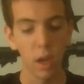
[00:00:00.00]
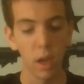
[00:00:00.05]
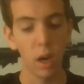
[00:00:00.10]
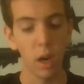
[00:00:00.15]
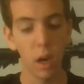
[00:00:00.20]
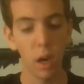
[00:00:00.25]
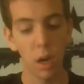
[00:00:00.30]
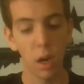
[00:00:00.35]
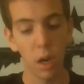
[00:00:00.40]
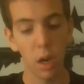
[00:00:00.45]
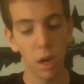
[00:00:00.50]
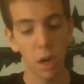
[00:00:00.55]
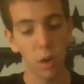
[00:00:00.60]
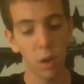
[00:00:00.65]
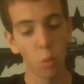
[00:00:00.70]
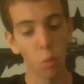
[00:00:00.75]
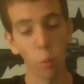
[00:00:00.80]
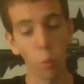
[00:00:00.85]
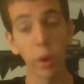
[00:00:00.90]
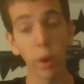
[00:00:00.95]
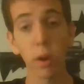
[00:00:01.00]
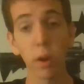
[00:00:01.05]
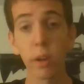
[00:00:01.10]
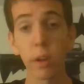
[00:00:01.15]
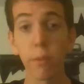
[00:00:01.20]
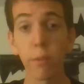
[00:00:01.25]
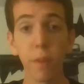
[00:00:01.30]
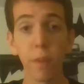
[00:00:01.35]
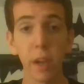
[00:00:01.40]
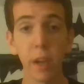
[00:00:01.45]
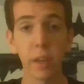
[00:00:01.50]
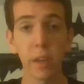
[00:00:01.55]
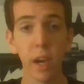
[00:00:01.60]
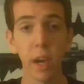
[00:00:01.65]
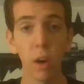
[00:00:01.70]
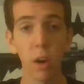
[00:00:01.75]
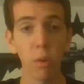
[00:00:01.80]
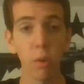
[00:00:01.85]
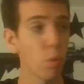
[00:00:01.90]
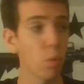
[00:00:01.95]
we're gonna find
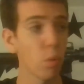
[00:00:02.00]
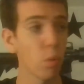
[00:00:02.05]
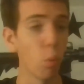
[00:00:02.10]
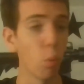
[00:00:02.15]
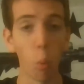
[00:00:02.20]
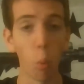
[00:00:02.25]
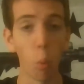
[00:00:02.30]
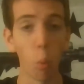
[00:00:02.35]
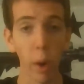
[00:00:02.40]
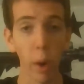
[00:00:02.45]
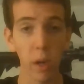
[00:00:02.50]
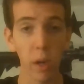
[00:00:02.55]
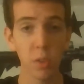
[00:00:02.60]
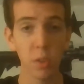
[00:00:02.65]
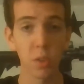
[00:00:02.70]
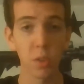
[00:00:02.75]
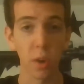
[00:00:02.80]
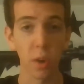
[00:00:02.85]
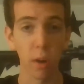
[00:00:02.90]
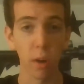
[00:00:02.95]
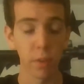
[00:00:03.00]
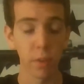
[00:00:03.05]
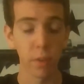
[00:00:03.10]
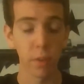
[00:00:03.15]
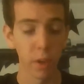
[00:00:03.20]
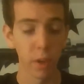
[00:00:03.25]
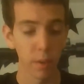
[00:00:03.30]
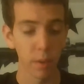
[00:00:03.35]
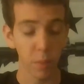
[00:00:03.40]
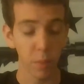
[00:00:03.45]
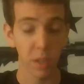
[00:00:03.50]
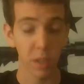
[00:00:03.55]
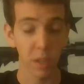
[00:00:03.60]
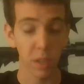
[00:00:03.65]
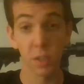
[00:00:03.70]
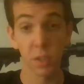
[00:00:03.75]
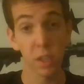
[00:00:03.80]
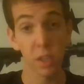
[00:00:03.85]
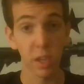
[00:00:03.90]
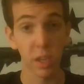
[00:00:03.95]
out where it served
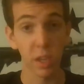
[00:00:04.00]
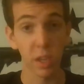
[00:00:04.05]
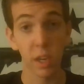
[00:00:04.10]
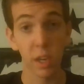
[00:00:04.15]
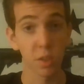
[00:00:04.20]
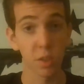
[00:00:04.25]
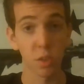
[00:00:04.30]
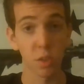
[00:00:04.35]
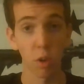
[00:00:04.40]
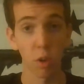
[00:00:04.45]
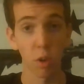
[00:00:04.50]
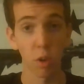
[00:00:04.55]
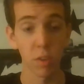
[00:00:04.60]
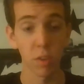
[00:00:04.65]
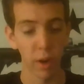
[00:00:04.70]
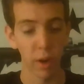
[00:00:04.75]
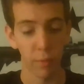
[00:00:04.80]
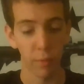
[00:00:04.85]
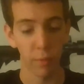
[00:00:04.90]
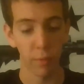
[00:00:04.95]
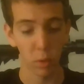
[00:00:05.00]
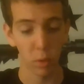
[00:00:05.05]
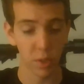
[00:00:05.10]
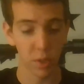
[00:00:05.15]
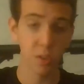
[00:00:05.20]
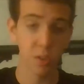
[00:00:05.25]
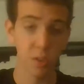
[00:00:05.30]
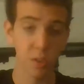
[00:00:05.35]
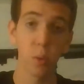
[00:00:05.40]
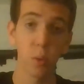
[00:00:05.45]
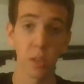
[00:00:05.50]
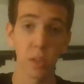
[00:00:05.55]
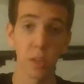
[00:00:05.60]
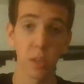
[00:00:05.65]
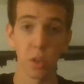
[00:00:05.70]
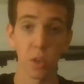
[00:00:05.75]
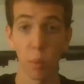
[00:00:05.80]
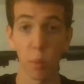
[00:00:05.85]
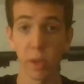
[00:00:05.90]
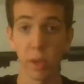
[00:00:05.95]
because it is a service rifle. It says
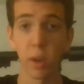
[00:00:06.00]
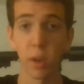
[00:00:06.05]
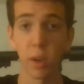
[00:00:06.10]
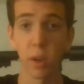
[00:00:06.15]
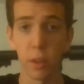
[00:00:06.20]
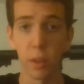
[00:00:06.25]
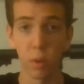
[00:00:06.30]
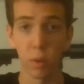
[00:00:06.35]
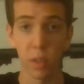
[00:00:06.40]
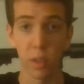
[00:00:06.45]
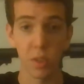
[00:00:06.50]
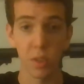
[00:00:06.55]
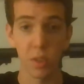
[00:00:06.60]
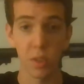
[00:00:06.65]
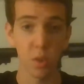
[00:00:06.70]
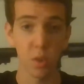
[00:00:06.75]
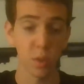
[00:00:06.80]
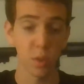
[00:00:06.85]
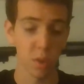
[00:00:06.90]
U.S. Army on it.